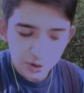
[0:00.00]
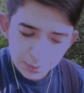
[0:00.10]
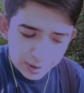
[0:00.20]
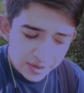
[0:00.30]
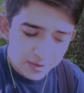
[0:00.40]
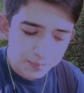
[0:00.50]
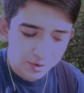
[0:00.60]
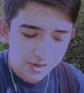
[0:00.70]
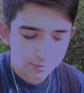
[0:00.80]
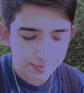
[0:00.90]
Greece
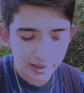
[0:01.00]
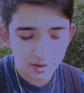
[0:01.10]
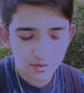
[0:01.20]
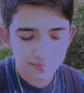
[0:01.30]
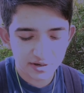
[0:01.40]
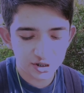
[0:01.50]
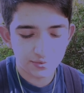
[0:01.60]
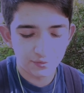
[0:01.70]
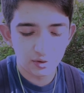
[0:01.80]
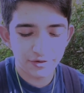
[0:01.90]
supports the rebellions and
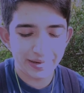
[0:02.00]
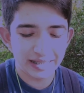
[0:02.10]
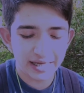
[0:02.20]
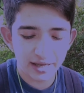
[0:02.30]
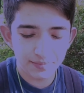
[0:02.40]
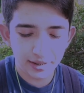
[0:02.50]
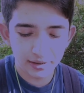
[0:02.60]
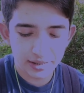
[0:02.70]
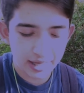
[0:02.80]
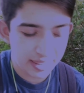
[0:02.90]
Persian revolts by attacking
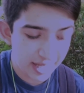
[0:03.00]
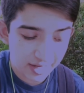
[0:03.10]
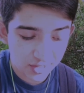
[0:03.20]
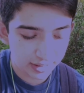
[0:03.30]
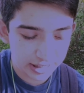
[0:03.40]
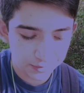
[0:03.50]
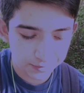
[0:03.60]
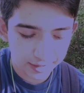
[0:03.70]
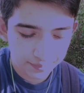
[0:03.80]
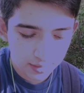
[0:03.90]
mainland and thus lead to
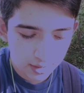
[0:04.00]
war.